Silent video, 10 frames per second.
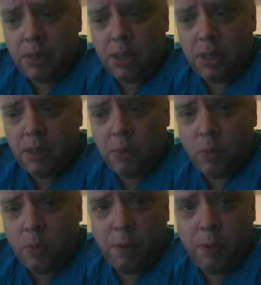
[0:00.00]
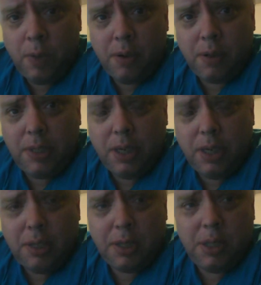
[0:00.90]
be one way or the
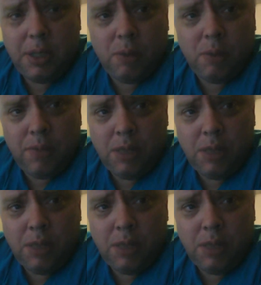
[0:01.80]
other to him.